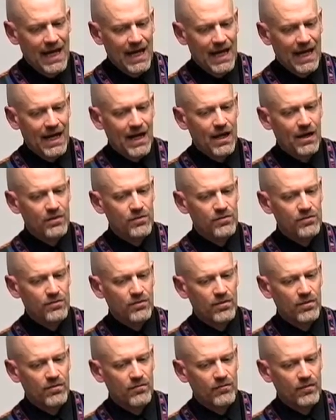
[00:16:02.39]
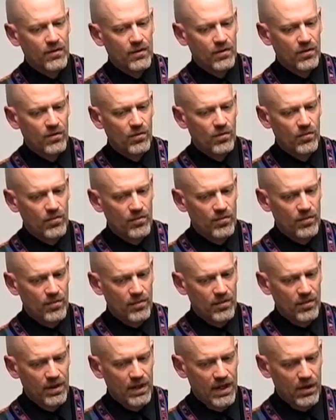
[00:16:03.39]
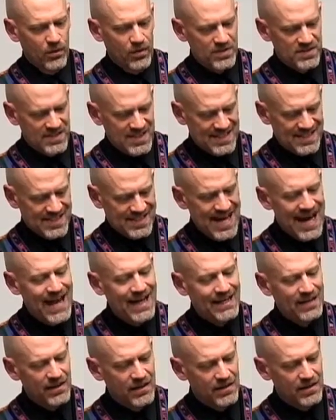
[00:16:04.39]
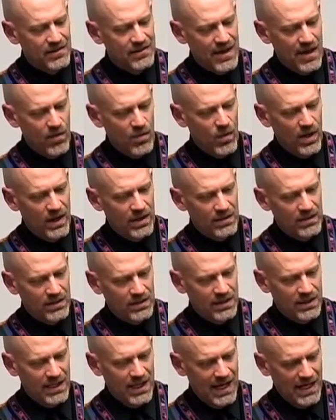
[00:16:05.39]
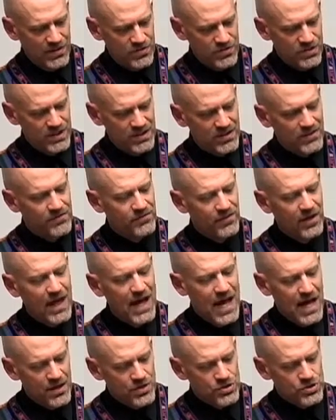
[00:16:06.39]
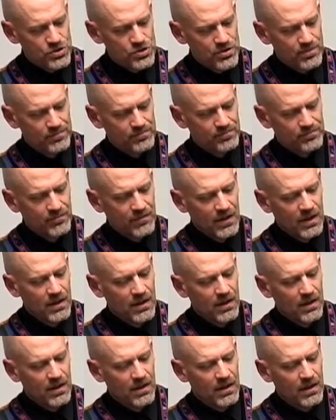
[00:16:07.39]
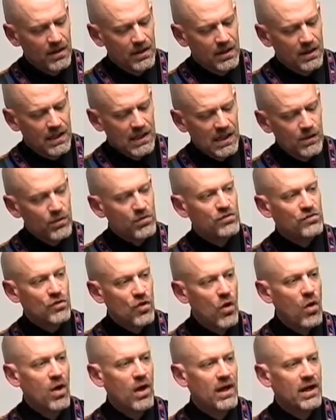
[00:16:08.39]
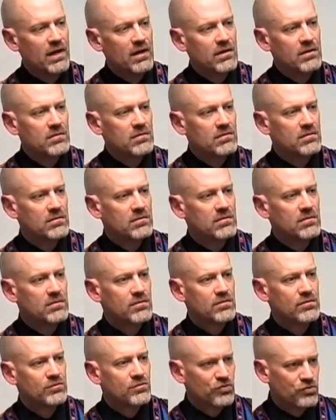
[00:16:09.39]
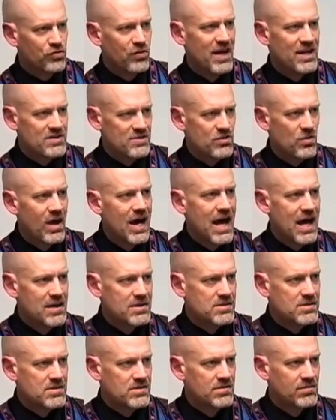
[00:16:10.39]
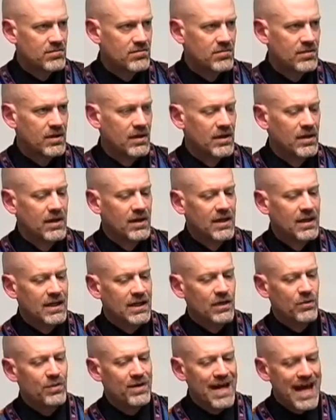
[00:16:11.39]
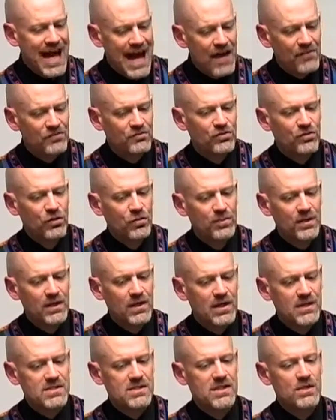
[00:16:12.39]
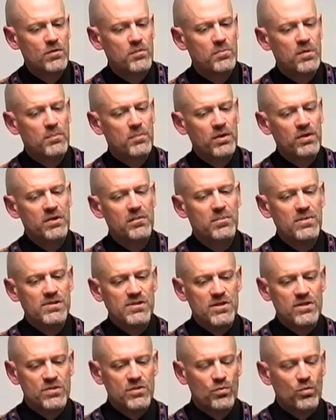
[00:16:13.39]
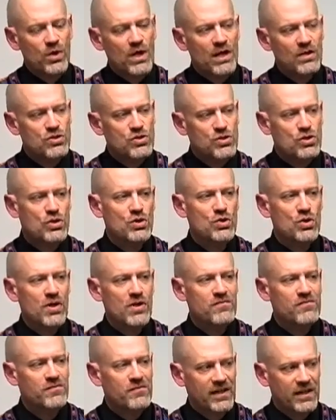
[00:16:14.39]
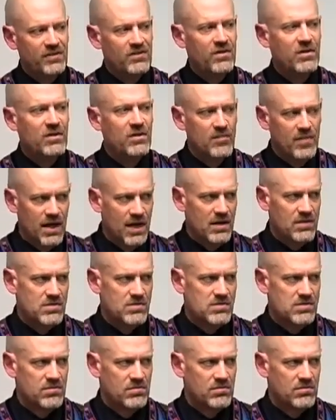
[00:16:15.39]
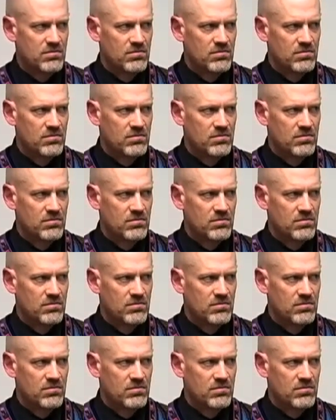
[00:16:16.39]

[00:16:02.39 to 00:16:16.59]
And it was decided that when he entered into flesh, he was going to transgress. He would have to because he would be put in a position where he had two conflicting commands.